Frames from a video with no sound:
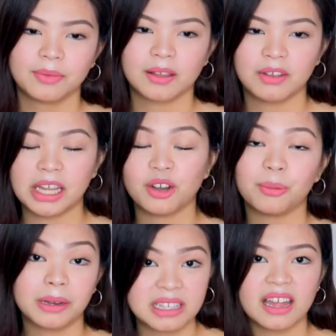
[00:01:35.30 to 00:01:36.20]
feeling ko,
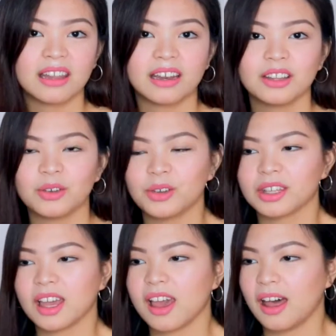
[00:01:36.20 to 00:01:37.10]
basa na rin yun,
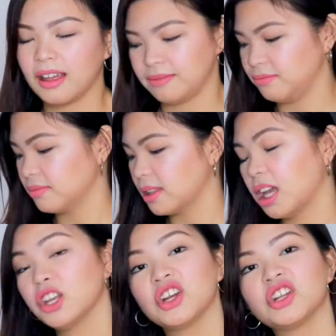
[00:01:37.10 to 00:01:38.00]
kaya,
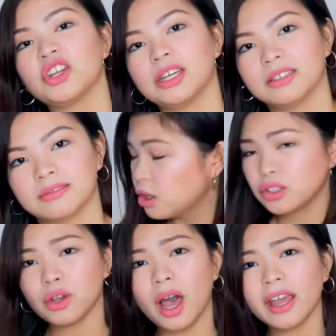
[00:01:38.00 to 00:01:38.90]
ayun.
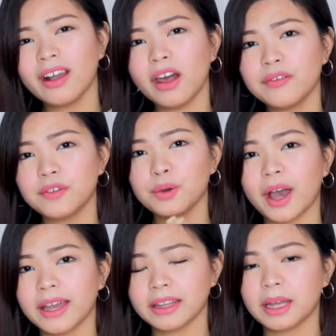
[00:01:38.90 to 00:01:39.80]
So, I got a few
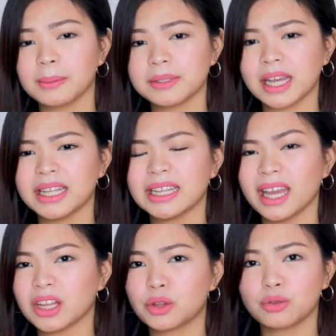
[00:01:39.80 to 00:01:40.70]
items, I didn't
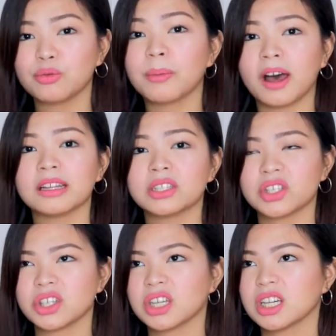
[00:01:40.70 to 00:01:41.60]
get too
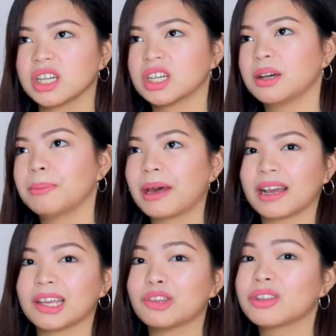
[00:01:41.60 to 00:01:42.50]
much,
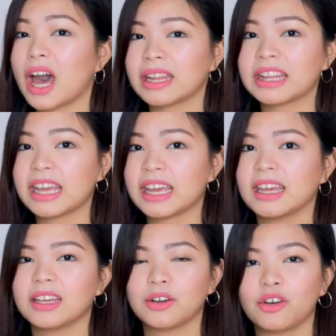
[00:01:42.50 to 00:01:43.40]
parang yun
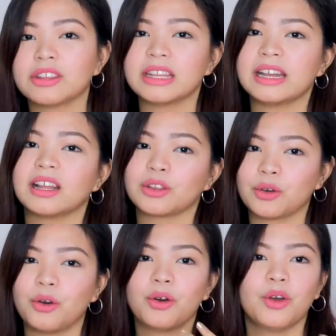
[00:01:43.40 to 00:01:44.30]
dati, konti lang
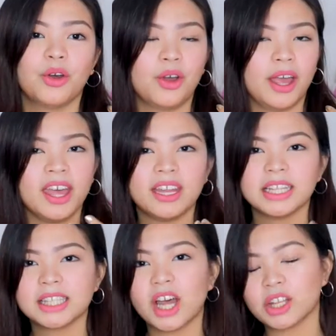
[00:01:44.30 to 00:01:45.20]
to. And
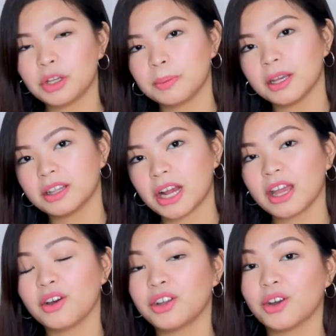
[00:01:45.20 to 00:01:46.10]
it's not gonna be a
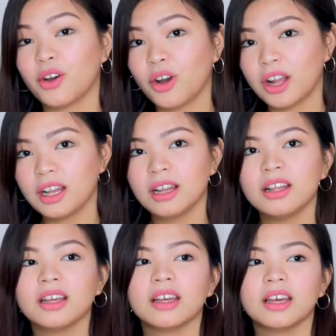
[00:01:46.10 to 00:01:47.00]
try-on haul,
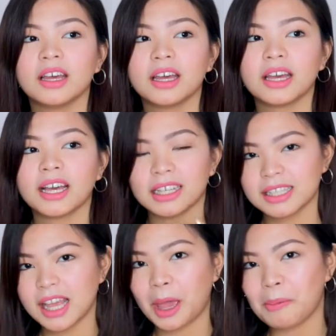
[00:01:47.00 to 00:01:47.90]

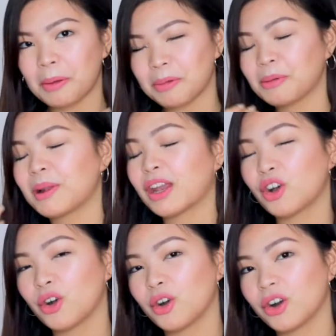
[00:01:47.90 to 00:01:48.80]
kasi may
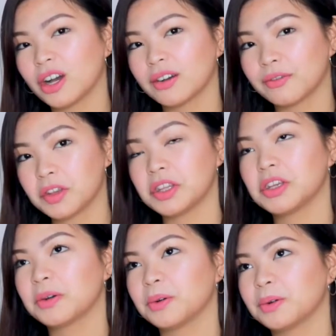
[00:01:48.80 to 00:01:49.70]
pinaplano akong
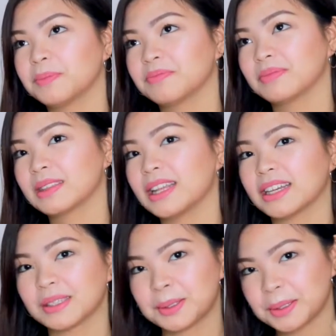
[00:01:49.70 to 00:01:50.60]
video
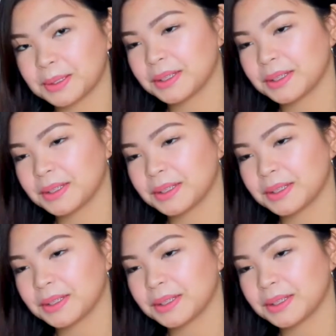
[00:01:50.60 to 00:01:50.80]
next